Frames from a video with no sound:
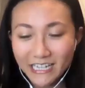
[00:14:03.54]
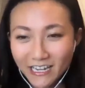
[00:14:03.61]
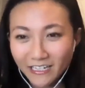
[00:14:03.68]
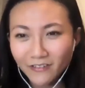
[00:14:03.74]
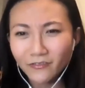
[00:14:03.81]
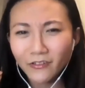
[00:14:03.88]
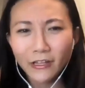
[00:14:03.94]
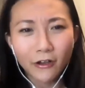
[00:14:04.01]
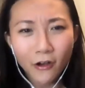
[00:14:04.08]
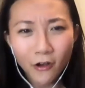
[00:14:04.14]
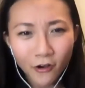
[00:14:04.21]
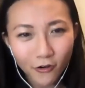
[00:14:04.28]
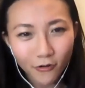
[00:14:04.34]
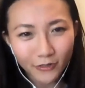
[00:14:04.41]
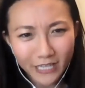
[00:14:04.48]
of like,
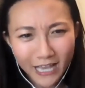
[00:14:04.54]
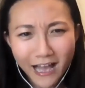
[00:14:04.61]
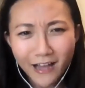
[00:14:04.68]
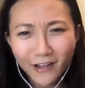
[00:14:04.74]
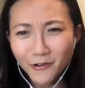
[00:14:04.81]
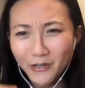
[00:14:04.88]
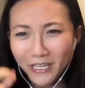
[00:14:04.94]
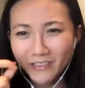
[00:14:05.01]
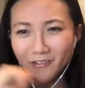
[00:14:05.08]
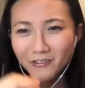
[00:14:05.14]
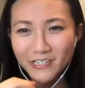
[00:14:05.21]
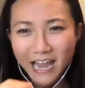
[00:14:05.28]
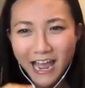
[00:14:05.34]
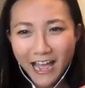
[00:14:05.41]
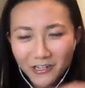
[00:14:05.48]
oh yeah, okay, there's
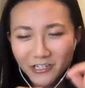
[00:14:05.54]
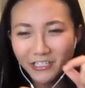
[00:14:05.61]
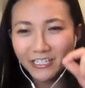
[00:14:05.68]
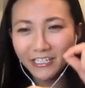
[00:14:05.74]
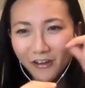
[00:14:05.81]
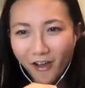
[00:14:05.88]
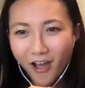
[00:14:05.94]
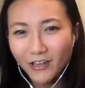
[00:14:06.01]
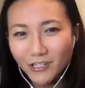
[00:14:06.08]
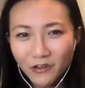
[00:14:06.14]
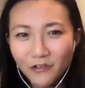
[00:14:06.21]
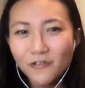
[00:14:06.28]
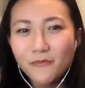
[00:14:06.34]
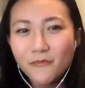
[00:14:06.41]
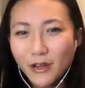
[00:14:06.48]
actually not
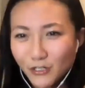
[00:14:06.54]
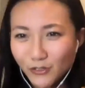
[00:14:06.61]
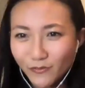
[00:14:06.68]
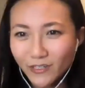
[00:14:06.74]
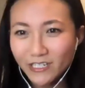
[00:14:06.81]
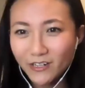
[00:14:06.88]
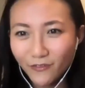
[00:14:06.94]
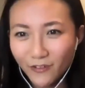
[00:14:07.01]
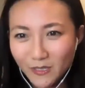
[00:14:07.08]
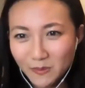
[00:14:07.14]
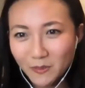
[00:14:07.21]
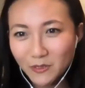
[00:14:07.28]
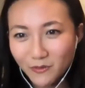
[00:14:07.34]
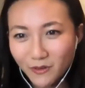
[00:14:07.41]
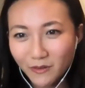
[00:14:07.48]
too much of a difference
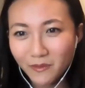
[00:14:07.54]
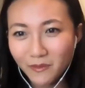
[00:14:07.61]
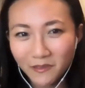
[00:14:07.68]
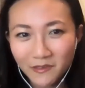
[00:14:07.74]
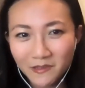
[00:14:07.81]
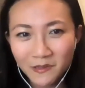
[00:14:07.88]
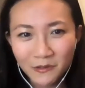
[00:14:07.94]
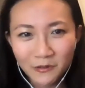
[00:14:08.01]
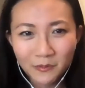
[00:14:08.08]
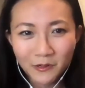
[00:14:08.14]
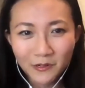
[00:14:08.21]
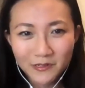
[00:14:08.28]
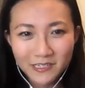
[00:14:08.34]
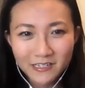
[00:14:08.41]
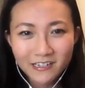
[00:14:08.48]
between me and this other
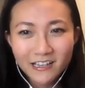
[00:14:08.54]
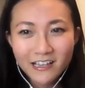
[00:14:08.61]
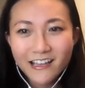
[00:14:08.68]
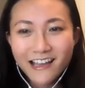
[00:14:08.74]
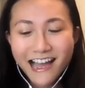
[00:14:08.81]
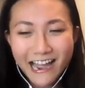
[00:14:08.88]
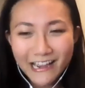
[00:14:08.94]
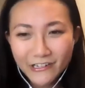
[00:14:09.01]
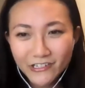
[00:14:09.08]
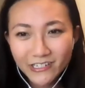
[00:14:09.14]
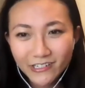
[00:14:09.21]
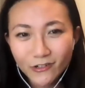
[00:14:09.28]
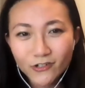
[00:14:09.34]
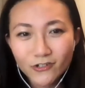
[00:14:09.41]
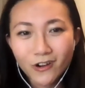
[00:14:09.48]
person. I just need
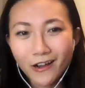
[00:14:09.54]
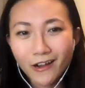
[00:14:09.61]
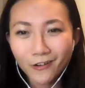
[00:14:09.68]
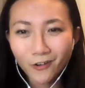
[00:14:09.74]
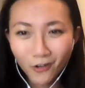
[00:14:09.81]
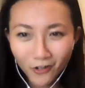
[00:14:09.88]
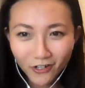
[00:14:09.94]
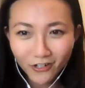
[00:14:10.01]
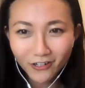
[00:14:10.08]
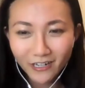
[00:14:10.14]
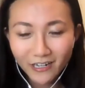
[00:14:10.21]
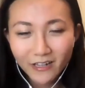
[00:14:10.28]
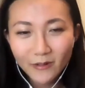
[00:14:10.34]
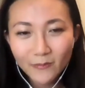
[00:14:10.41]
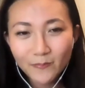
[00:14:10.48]
to try harder.
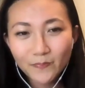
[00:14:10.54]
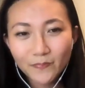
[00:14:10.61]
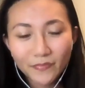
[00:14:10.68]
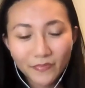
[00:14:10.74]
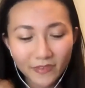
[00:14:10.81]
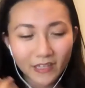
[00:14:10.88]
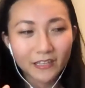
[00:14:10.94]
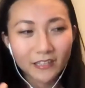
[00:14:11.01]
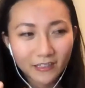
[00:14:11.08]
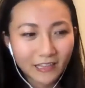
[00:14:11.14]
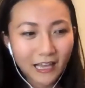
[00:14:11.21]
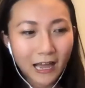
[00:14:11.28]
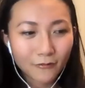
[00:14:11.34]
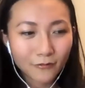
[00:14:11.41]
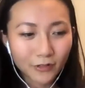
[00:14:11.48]
I think
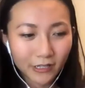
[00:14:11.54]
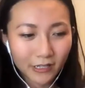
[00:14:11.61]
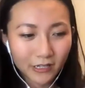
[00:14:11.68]
that really